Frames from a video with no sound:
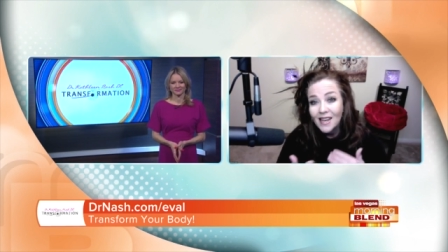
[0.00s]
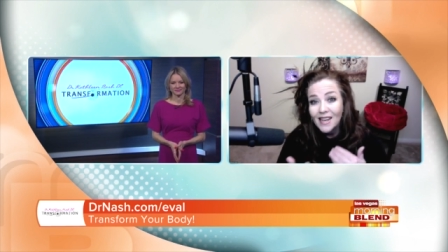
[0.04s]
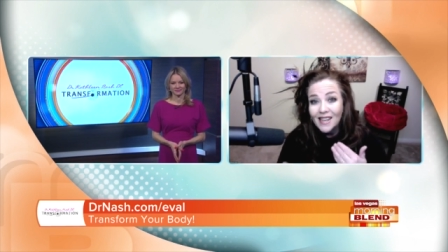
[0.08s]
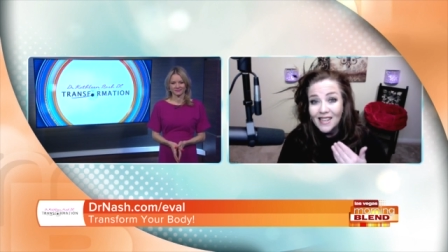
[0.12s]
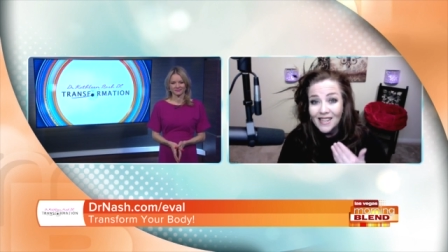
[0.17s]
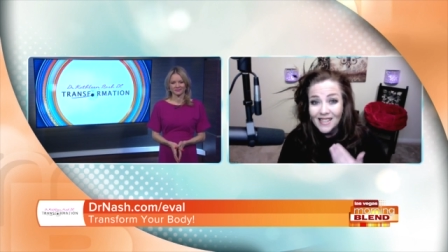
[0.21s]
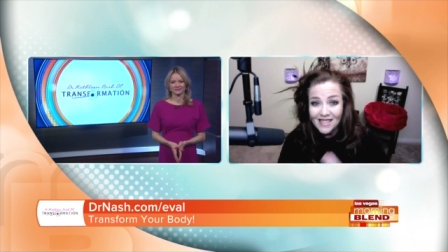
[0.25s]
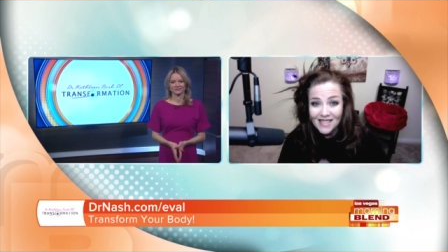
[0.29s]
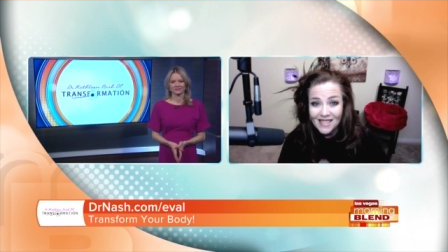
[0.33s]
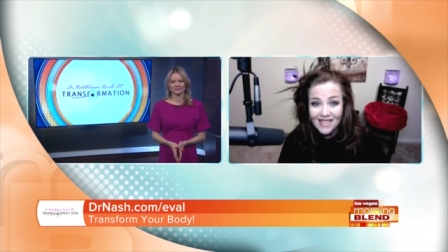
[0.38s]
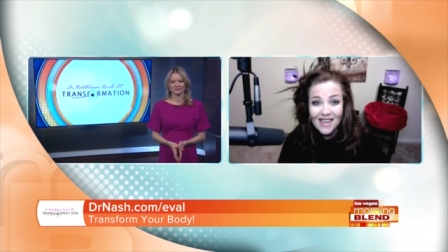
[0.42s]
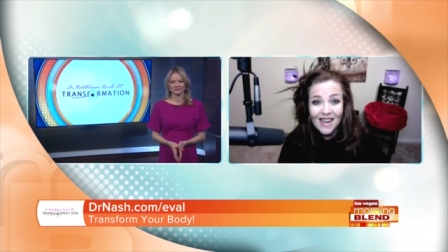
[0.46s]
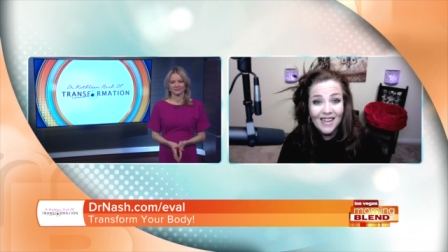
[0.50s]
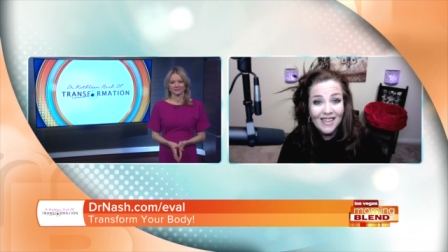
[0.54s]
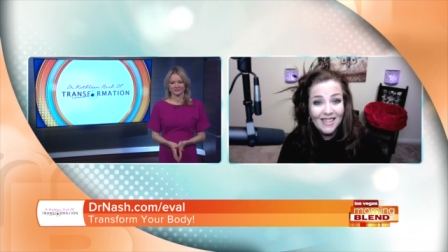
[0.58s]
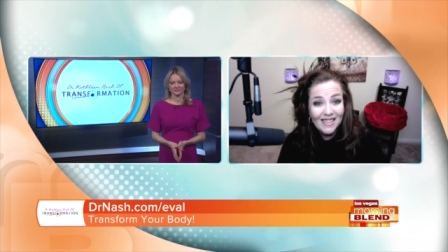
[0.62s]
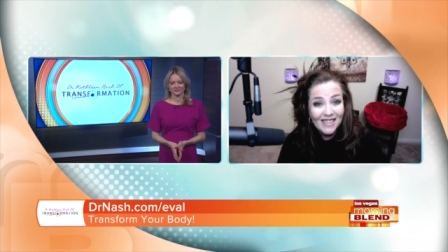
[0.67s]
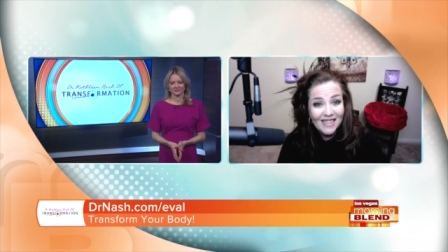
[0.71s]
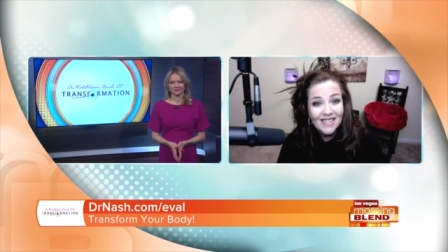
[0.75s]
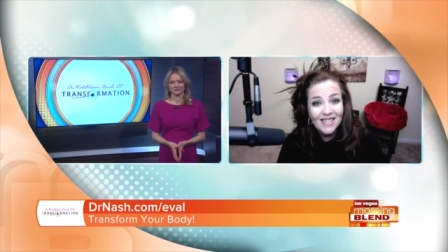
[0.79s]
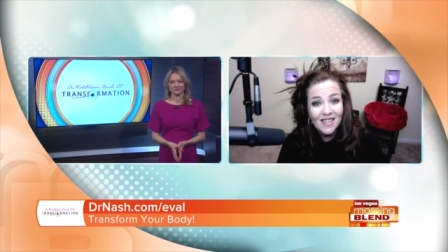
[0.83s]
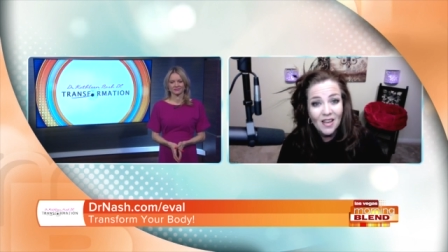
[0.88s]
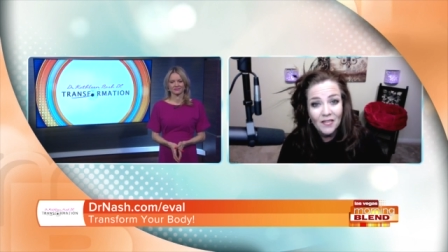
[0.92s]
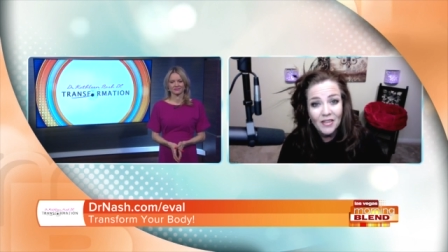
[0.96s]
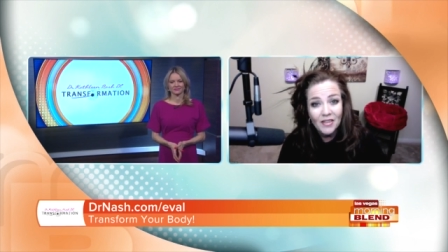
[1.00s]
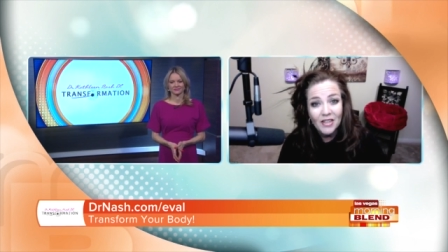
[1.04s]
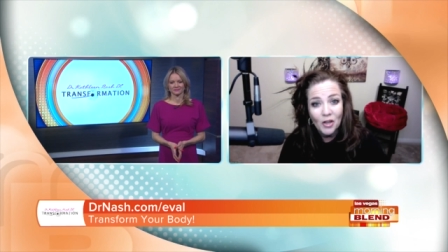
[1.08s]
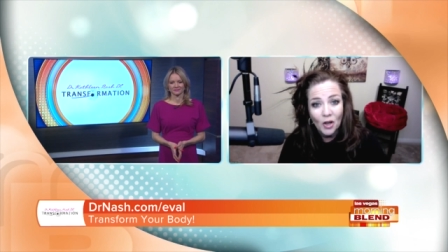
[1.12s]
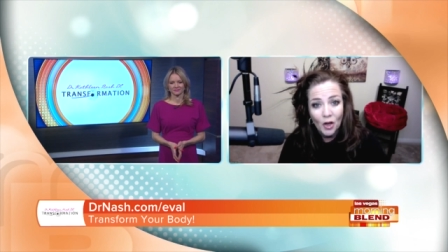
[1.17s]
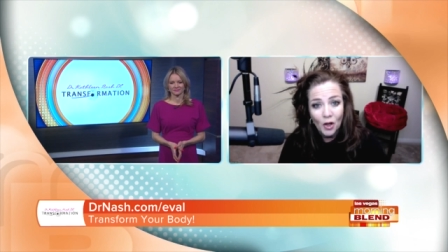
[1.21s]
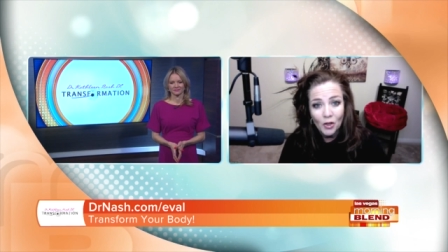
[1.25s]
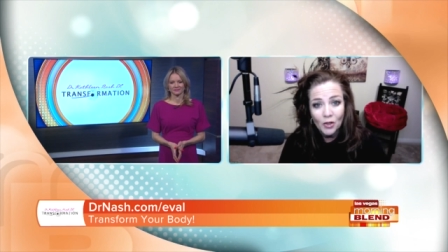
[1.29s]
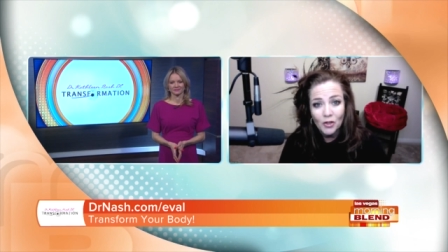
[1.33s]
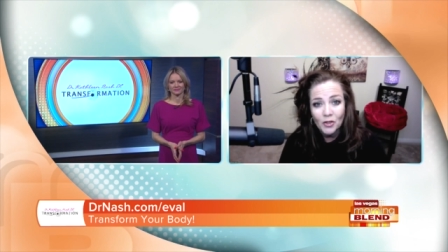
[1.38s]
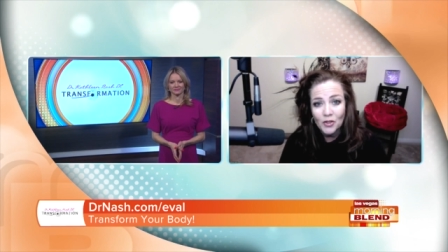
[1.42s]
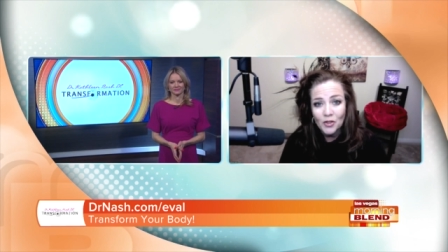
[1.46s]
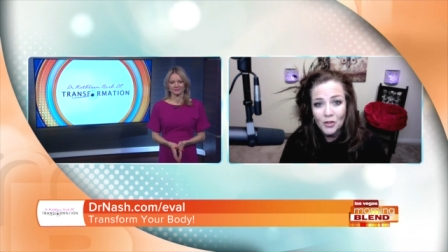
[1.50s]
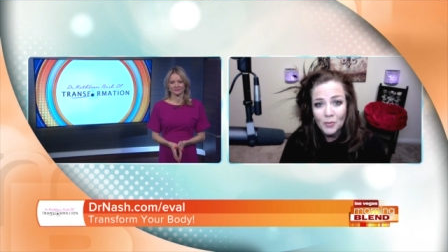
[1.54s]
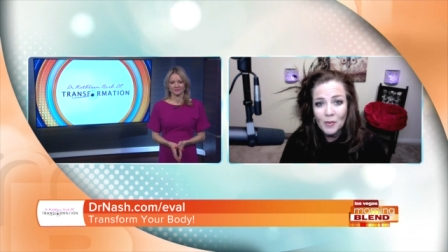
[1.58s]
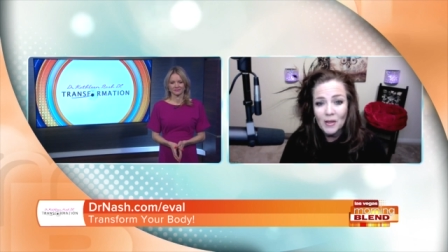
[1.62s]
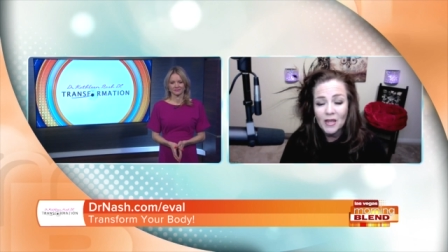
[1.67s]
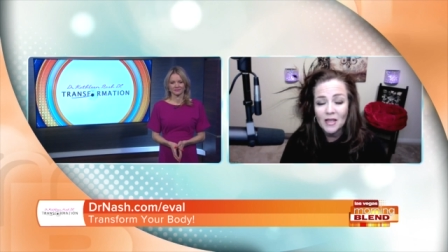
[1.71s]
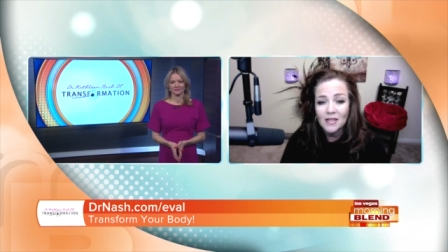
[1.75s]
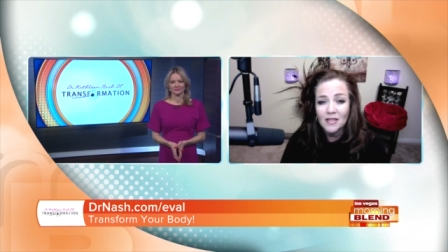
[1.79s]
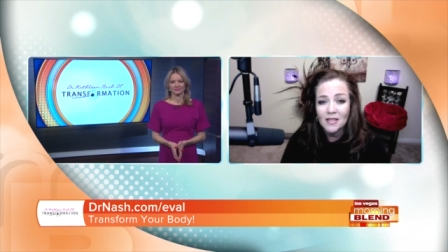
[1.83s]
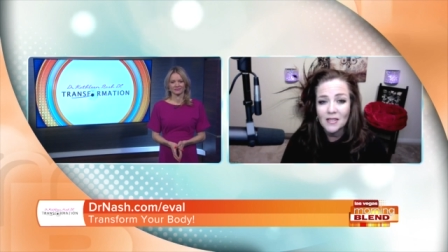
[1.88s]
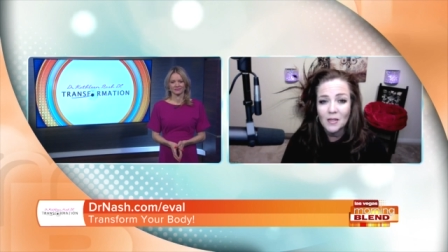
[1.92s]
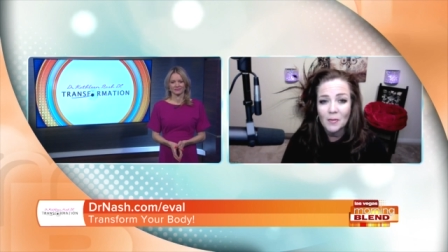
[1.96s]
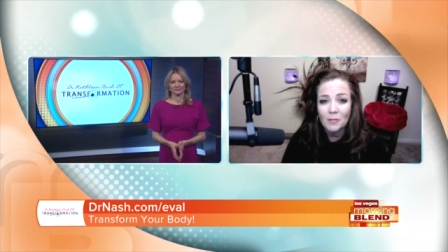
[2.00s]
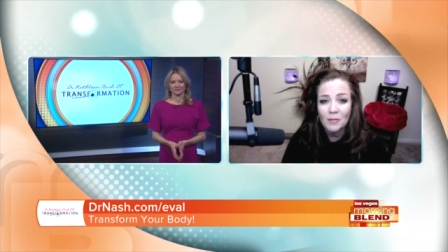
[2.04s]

is $97 because it's a bit